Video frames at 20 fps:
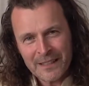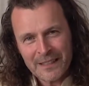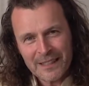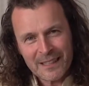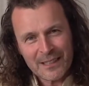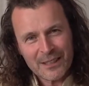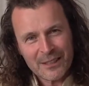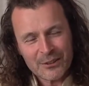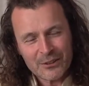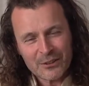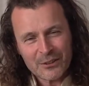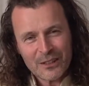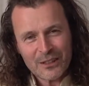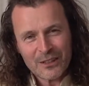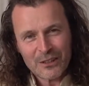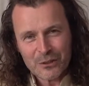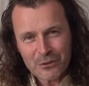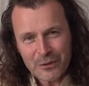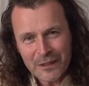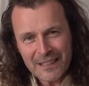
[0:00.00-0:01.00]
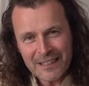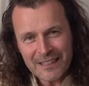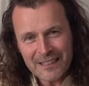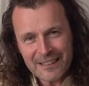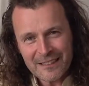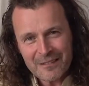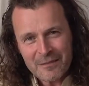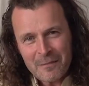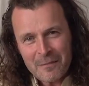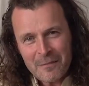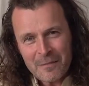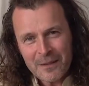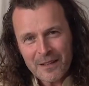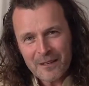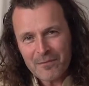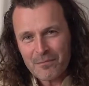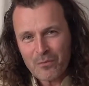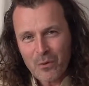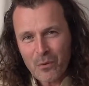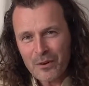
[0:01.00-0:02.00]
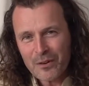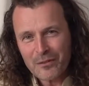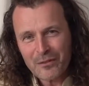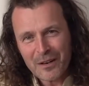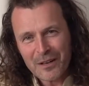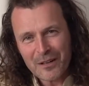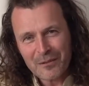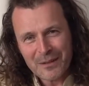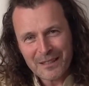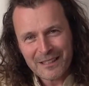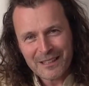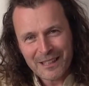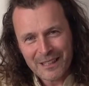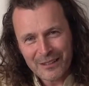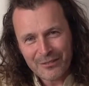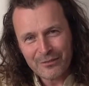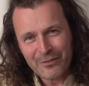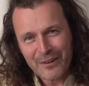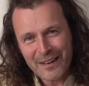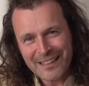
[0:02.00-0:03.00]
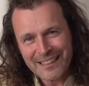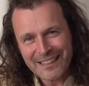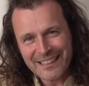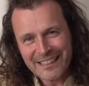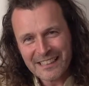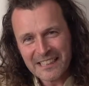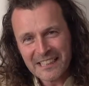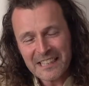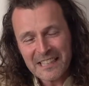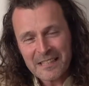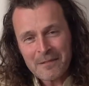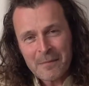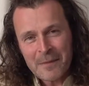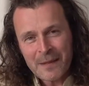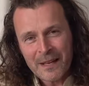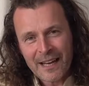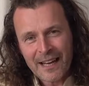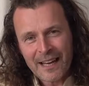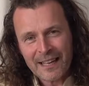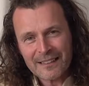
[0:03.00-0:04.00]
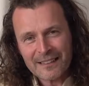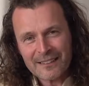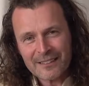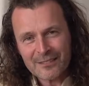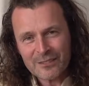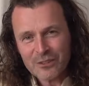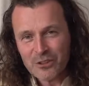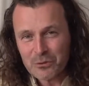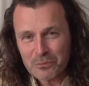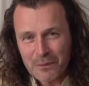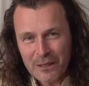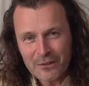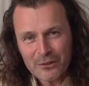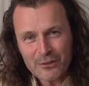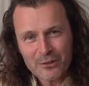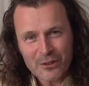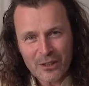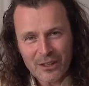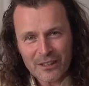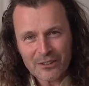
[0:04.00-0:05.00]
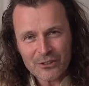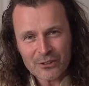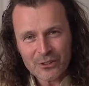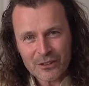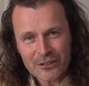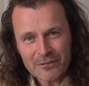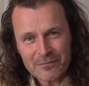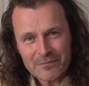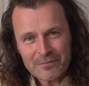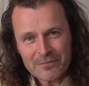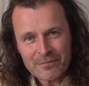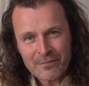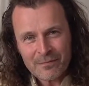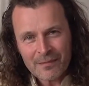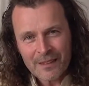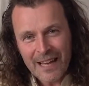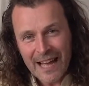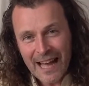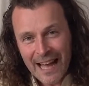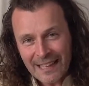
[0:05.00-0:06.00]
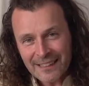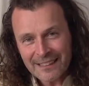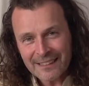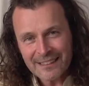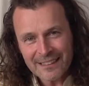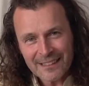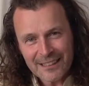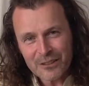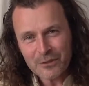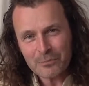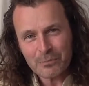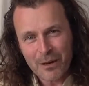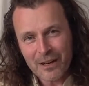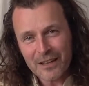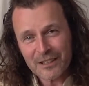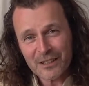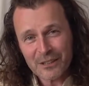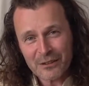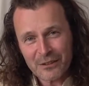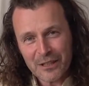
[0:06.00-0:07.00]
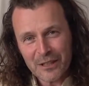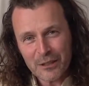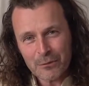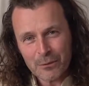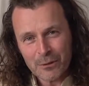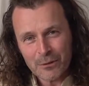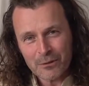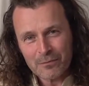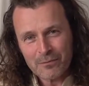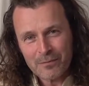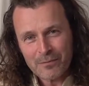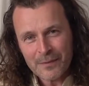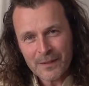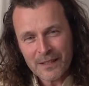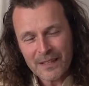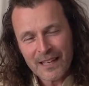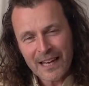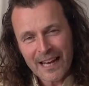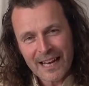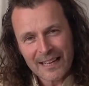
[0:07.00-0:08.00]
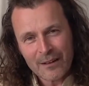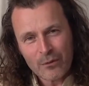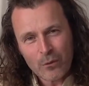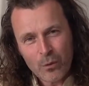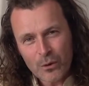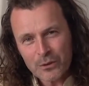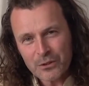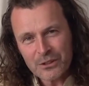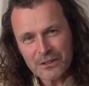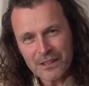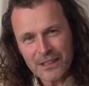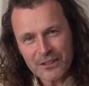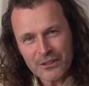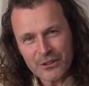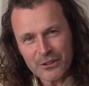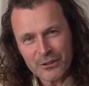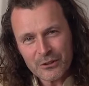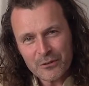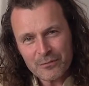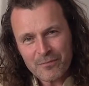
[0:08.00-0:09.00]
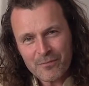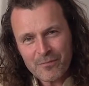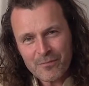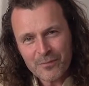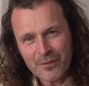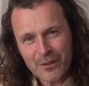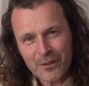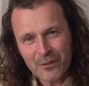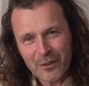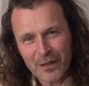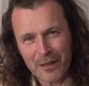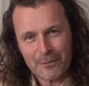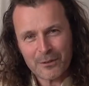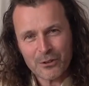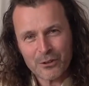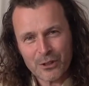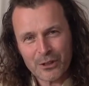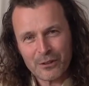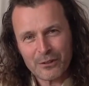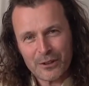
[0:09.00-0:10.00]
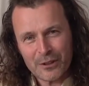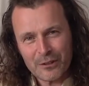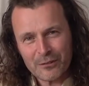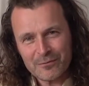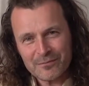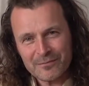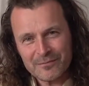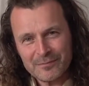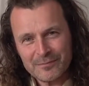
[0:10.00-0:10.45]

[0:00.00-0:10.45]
is greener, more environmentally friendly, and smells nicer, and is biodegradable. And what did they do? Well, let me show you.